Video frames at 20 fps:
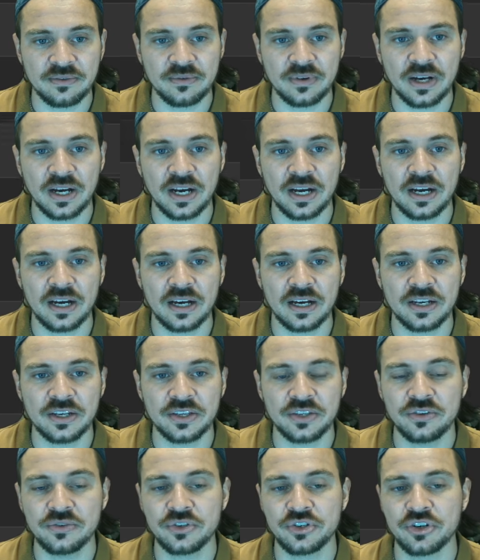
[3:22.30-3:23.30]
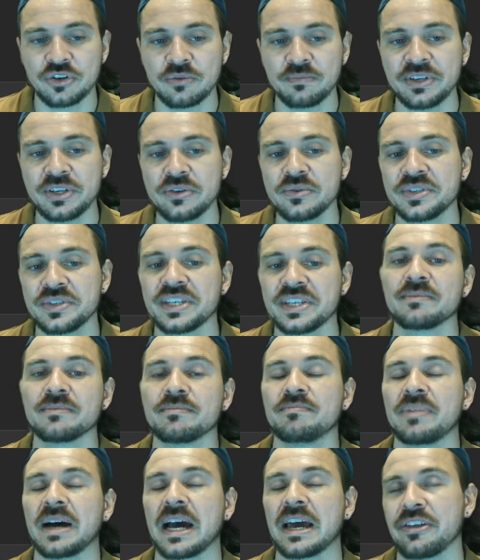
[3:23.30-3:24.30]
you should be using
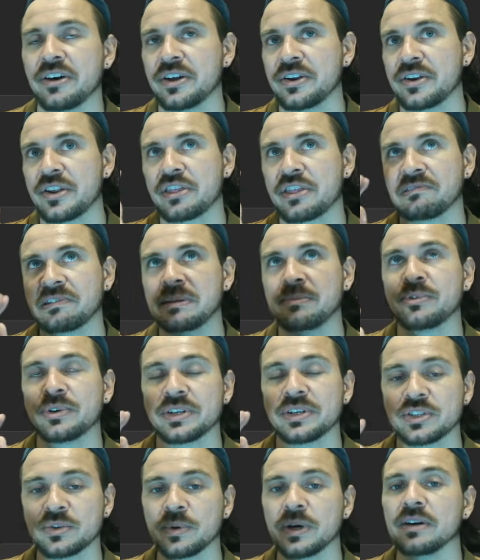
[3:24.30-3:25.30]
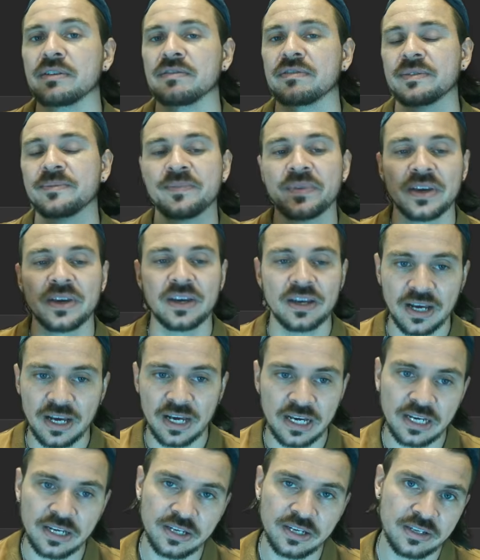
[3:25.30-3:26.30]
Python 3.12.
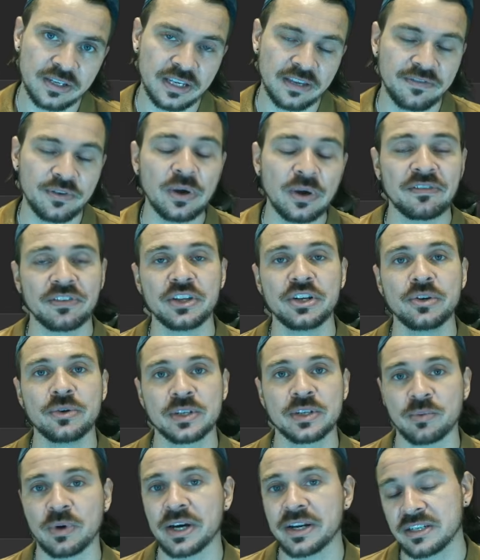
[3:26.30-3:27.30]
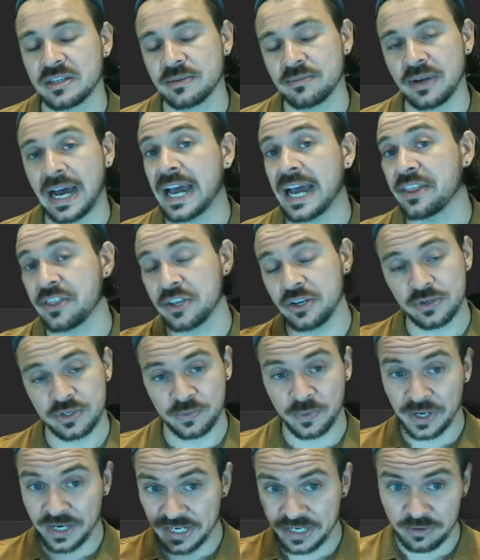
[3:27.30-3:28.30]
If you have the newest one, I had the newest
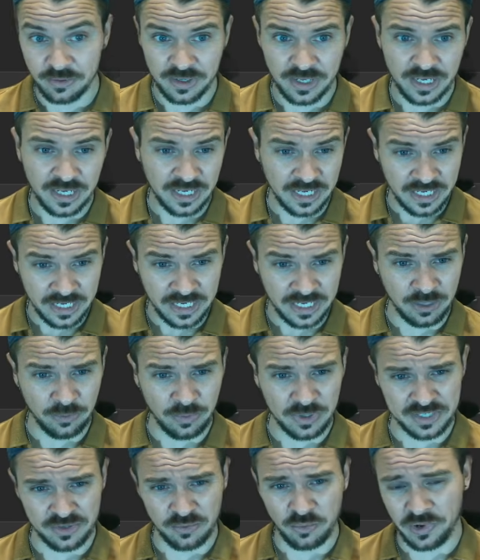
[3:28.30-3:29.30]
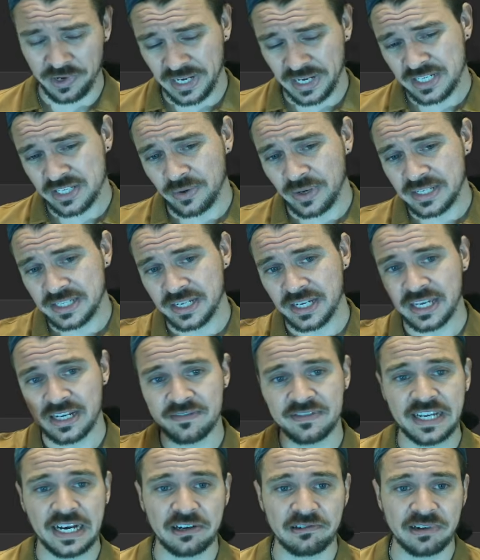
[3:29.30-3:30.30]
one and it wasn't working, so I had to kind of
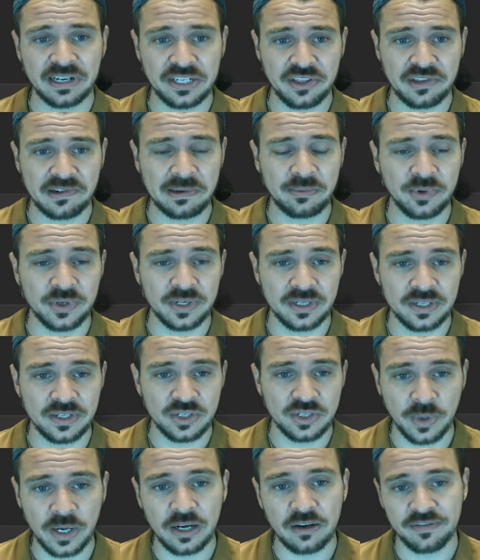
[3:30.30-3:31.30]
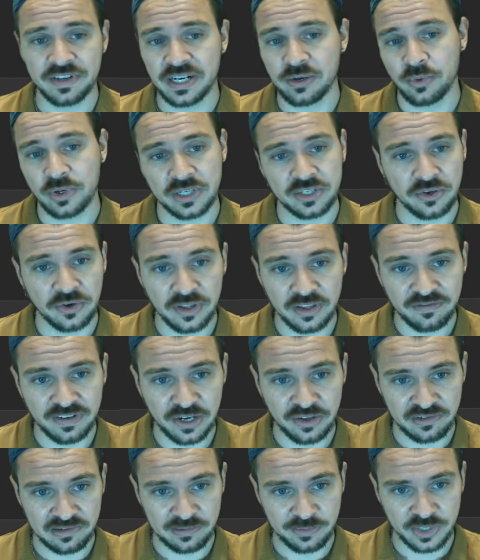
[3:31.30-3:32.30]
downgrade to 3.12 and it works totally fine
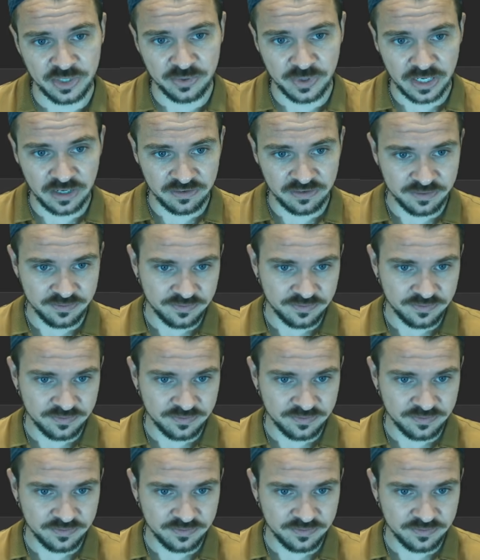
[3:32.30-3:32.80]
with 3.12.